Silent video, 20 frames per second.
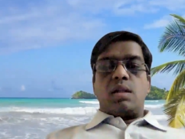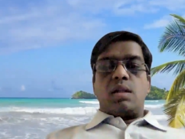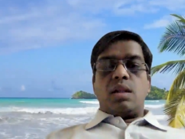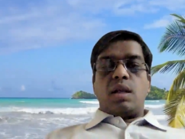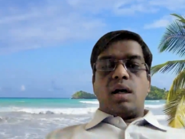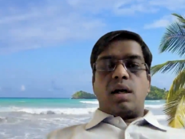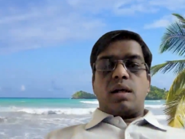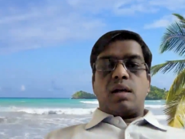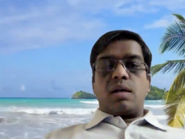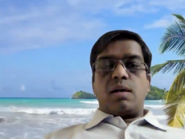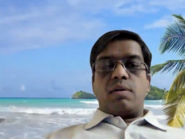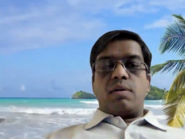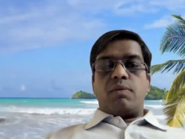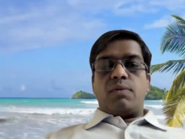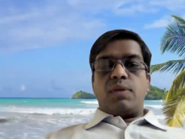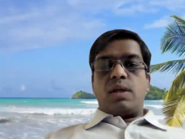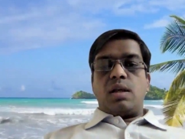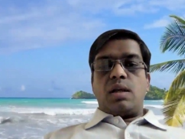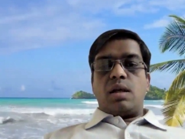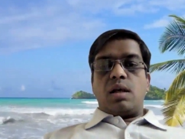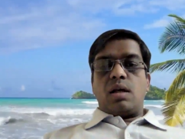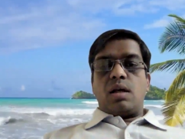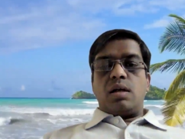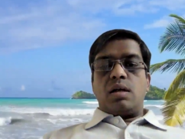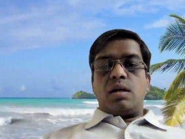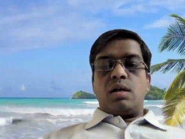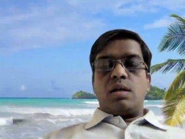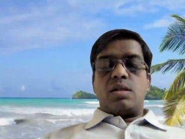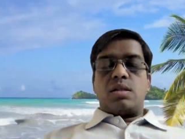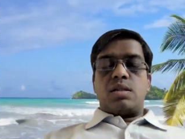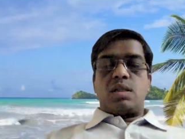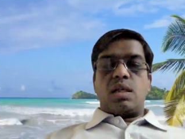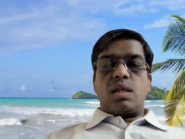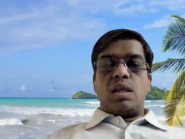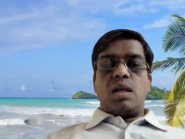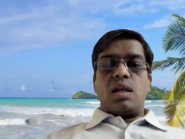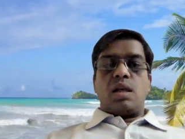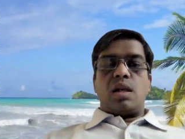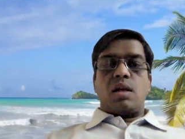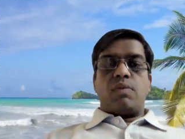that we
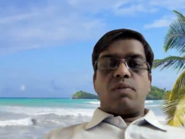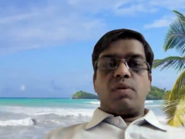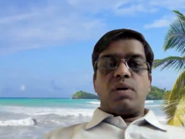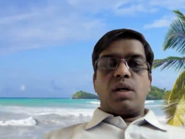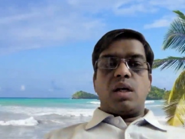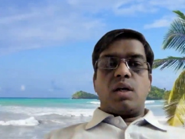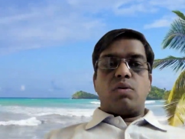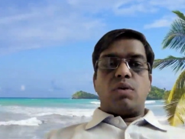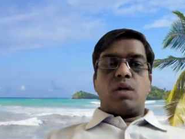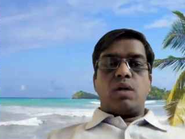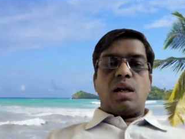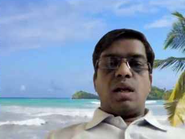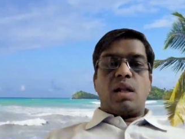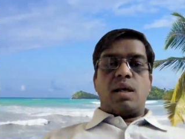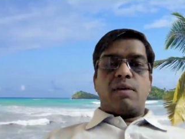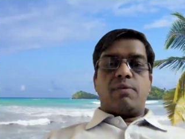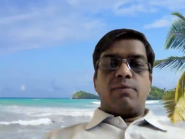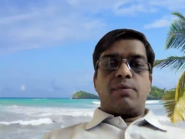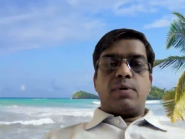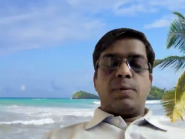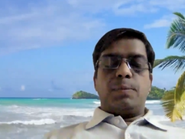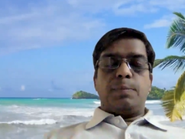see in our day-to-day life.